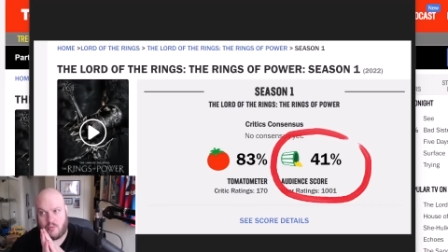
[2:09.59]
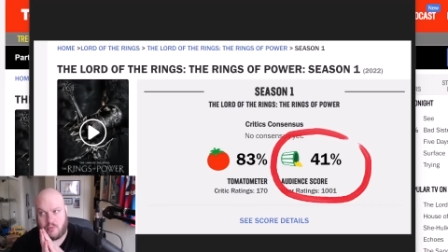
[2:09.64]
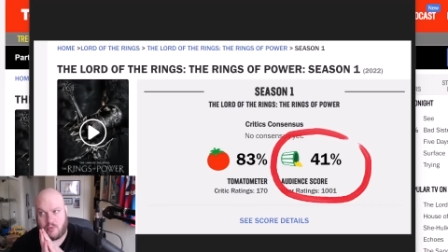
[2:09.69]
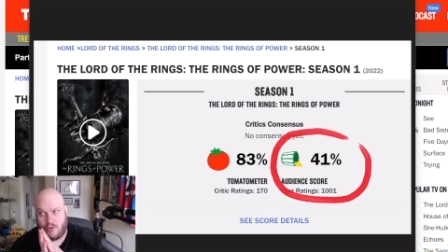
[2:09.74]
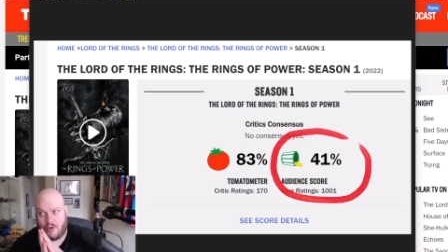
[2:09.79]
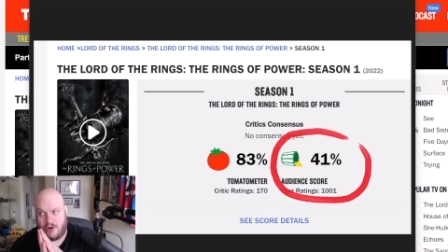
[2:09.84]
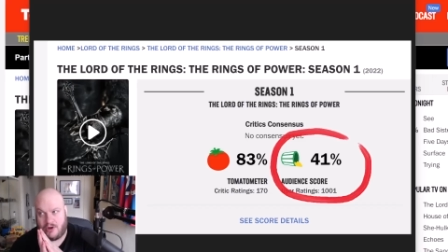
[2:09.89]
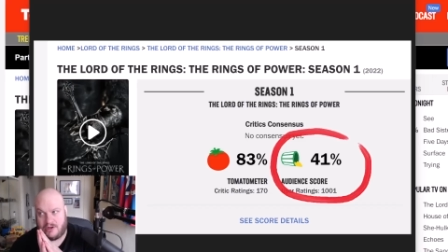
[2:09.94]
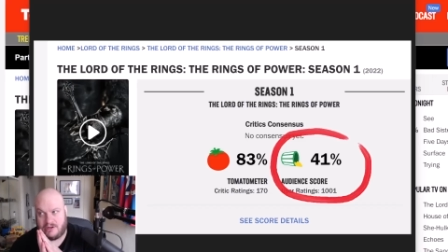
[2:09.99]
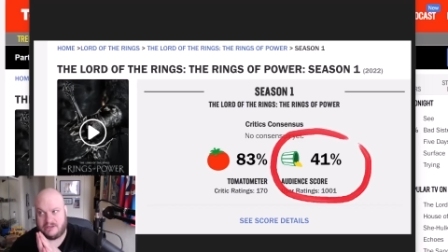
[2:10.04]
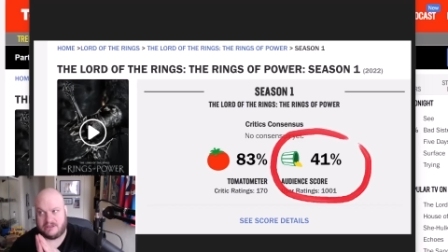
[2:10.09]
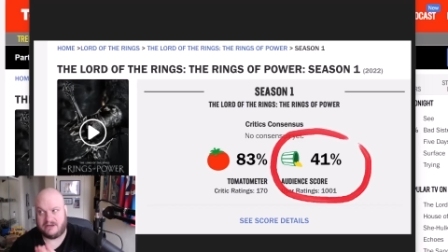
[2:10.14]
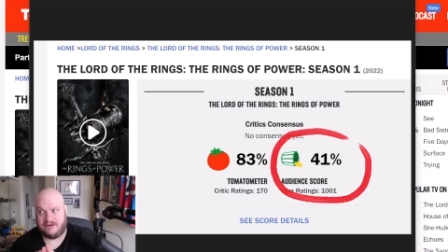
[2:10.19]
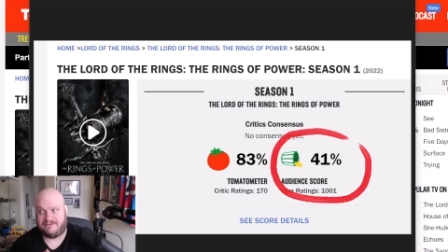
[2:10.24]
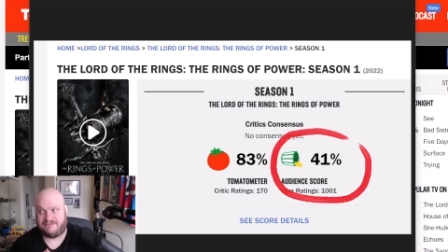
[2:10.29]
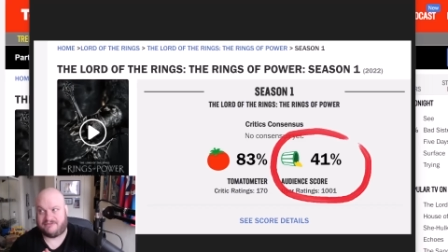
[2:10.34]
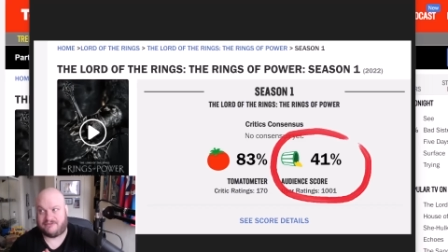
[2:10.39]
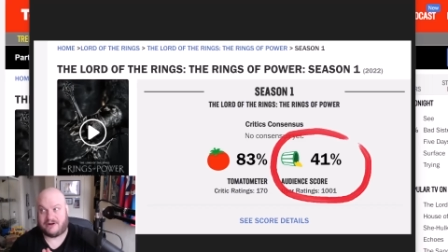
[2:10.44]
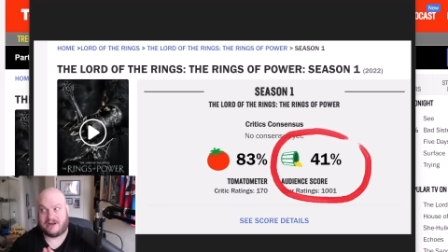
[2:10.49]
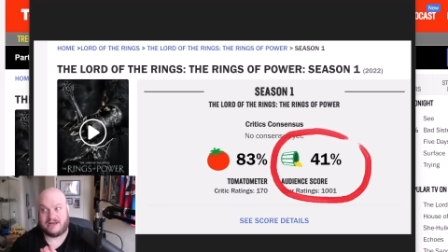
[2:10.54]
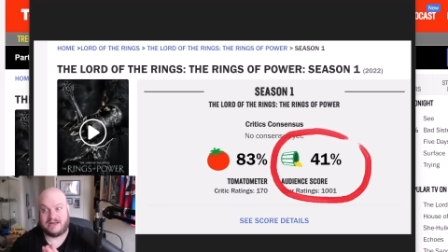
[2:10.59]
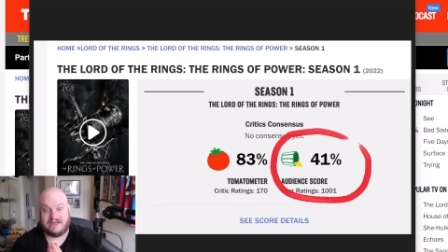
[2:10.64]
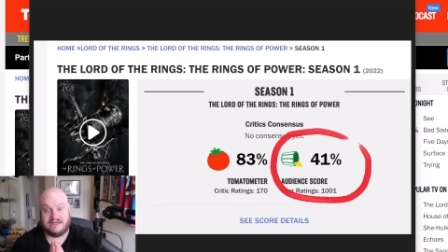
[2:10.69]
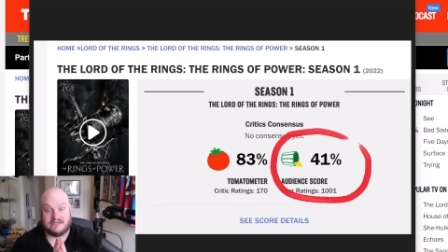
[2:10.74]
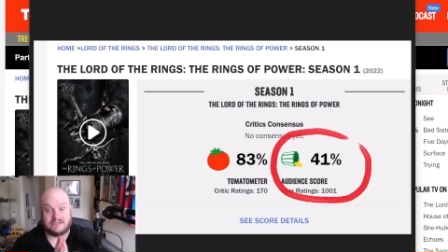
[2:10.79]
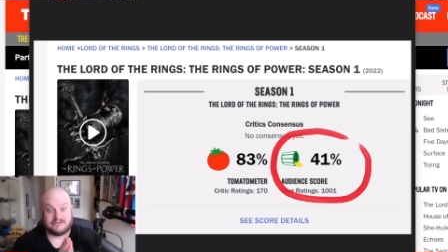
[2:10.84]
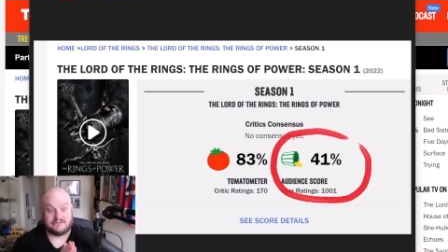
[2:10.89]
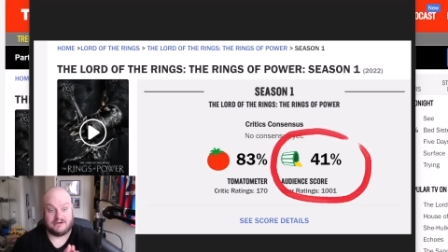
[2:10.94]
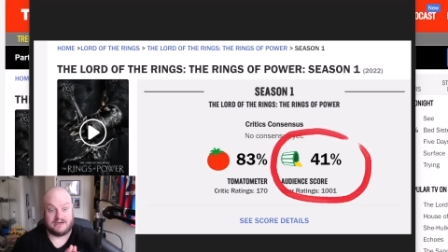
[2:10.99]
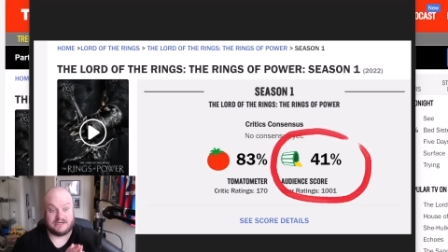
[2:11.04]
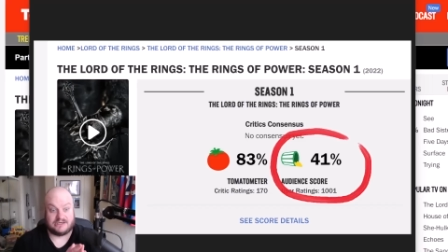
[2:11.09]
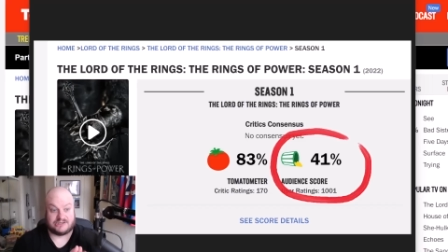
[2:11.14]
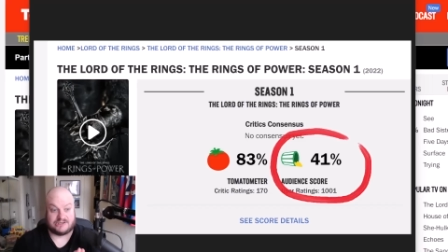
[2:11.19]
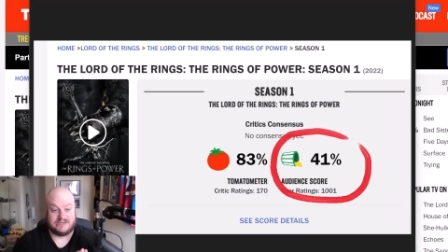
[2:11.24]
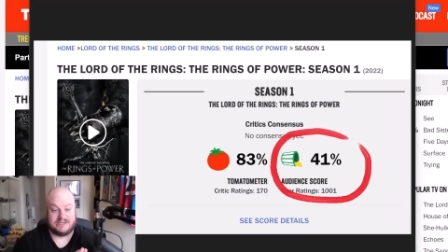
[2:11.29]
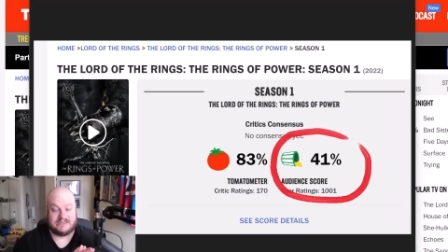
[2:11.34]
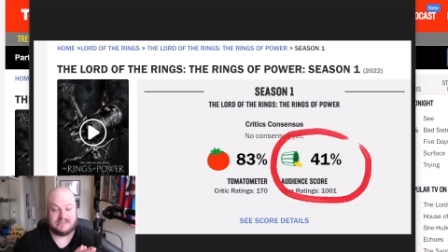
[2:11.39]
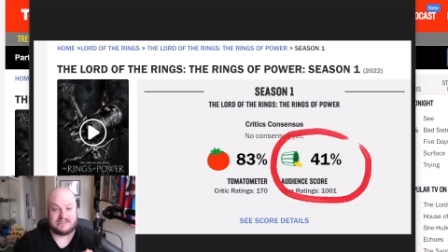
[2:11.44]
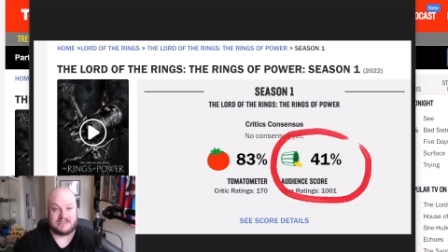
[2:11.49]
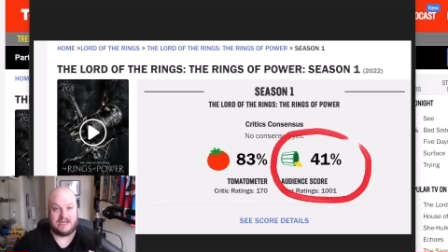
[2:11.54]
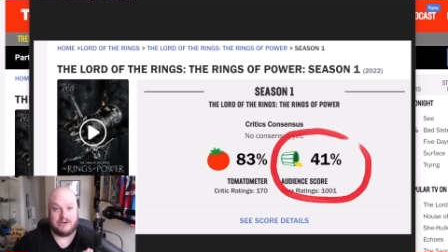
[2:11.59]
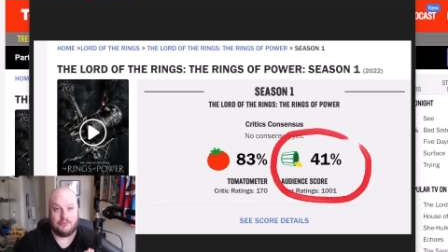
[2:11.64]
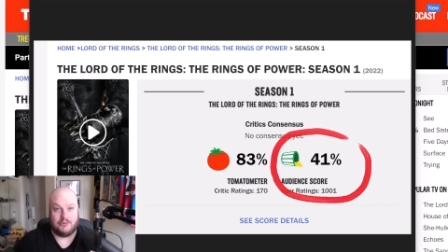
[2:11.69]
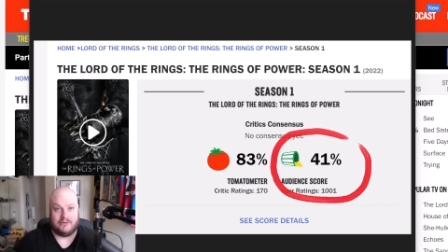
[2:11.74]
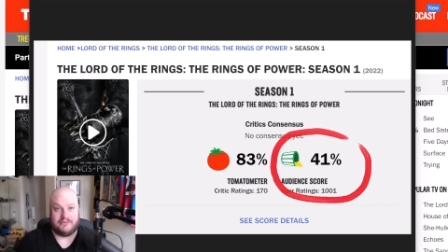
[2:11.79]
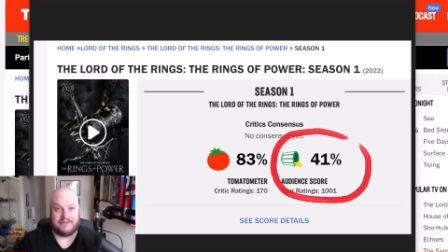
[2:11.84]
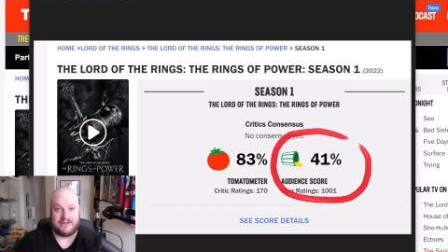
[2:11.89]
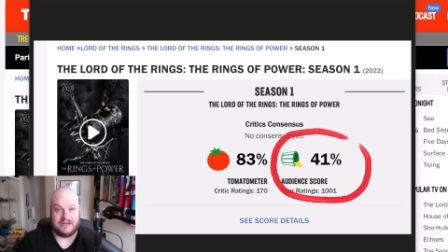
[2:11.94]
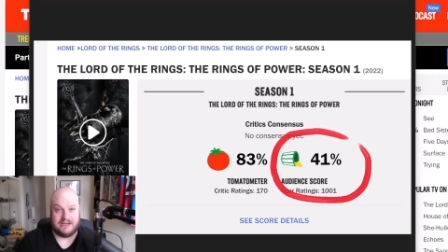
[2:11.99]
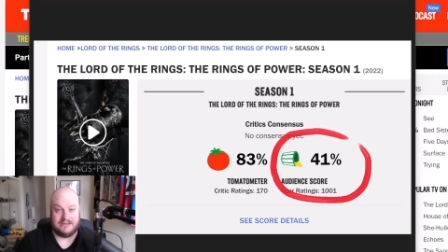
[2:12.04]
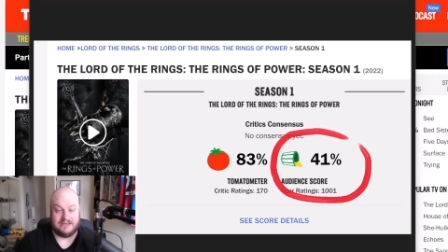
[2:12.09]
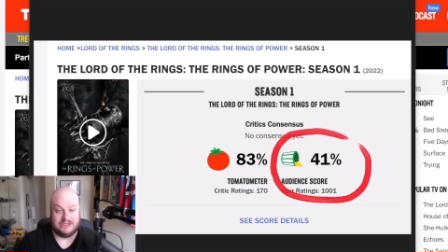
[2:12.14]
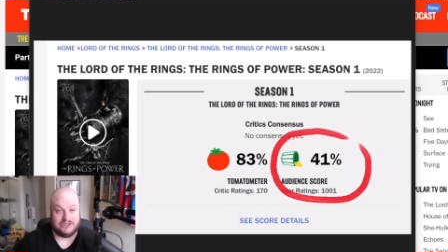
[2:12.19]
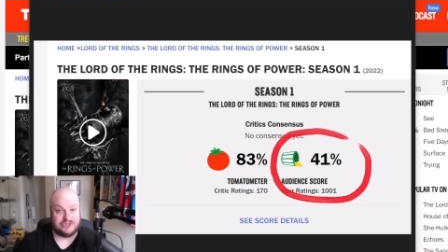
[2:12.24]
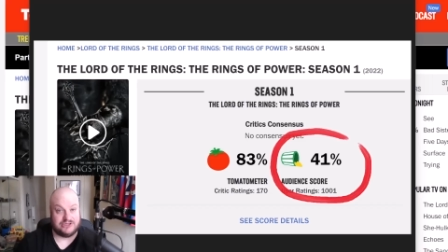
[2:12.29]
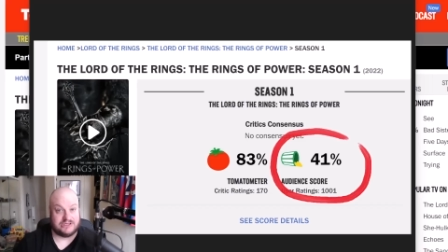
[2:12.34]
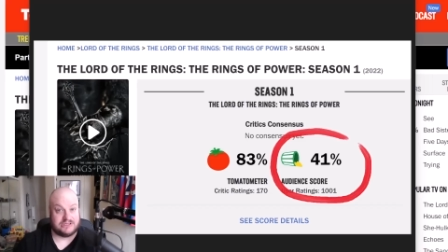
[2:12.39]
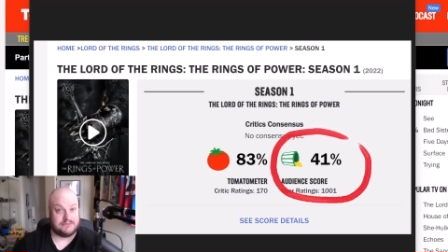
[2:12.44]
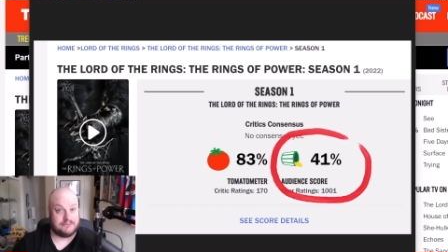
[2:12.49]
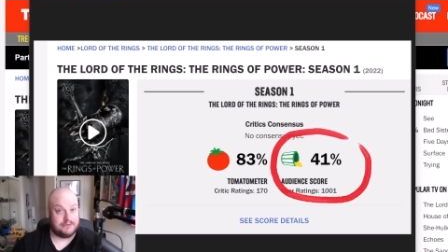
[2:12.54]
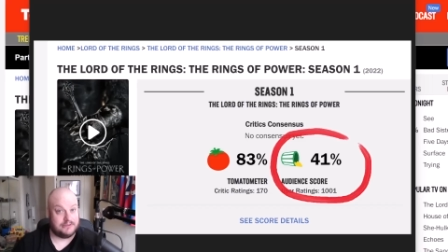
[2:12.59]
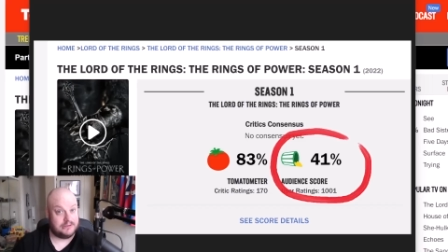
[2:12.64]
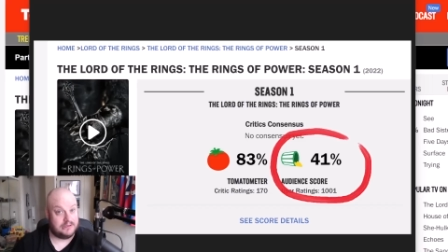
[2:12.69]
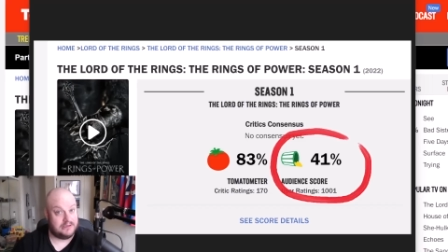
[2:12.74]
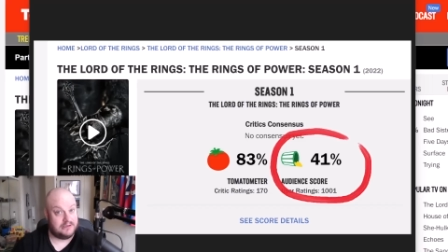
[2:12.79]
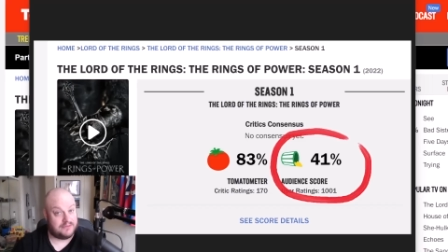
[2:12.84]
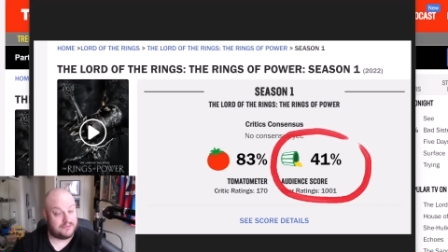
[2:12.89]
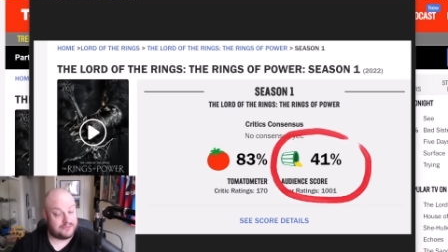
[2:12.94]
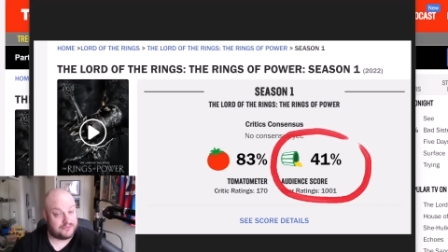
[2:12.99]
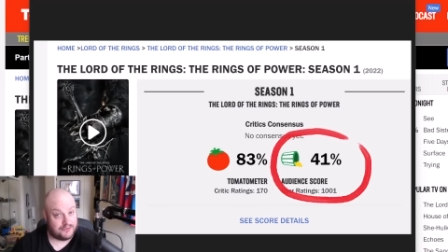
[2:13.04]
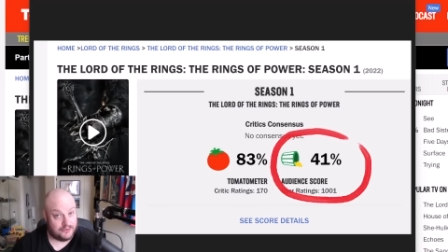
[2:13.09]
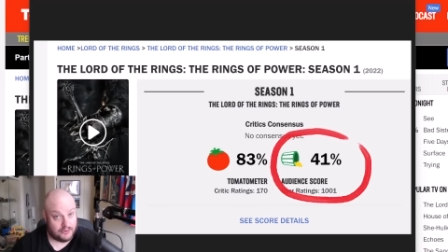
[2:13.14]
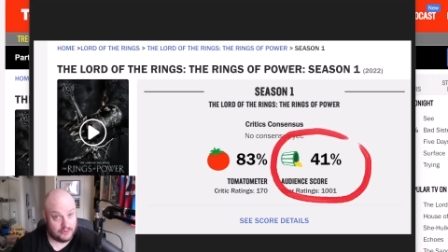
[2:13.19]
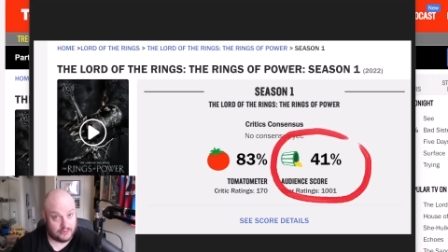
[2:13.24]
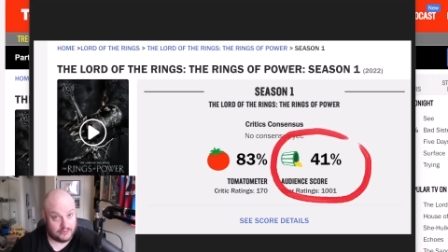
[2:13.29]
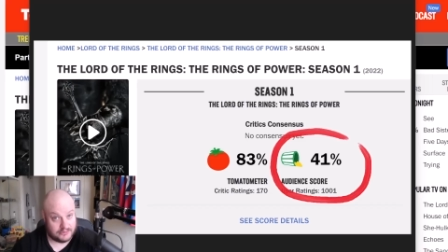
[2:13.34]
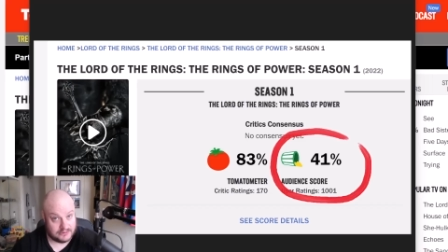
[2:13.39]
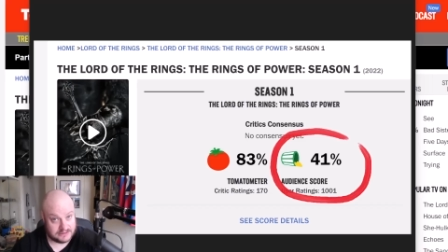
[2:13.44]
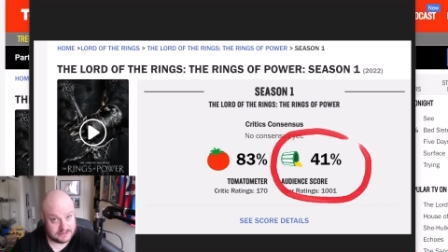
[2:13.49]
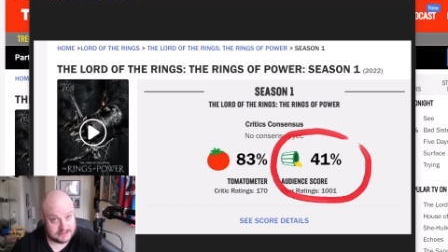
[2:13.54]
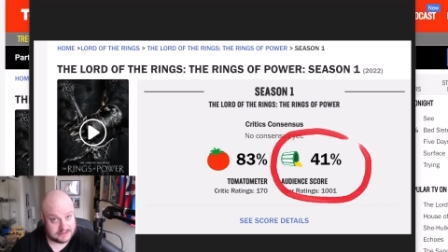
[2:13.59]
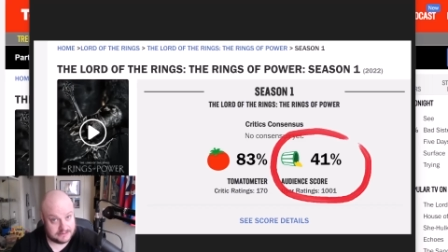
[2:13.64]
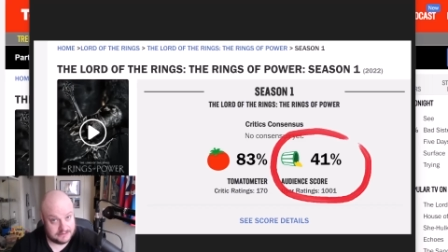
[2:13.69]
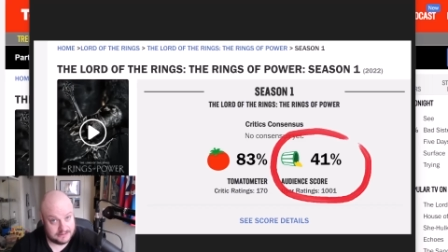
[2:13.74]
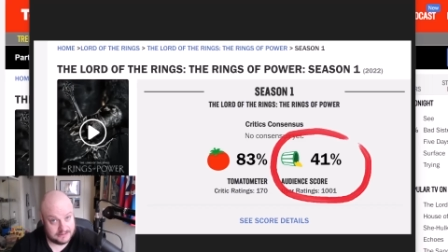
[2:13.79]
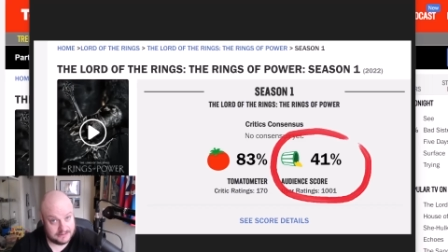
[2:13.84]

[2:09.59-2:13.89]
weren't afraid to actually say what they legitimately thought.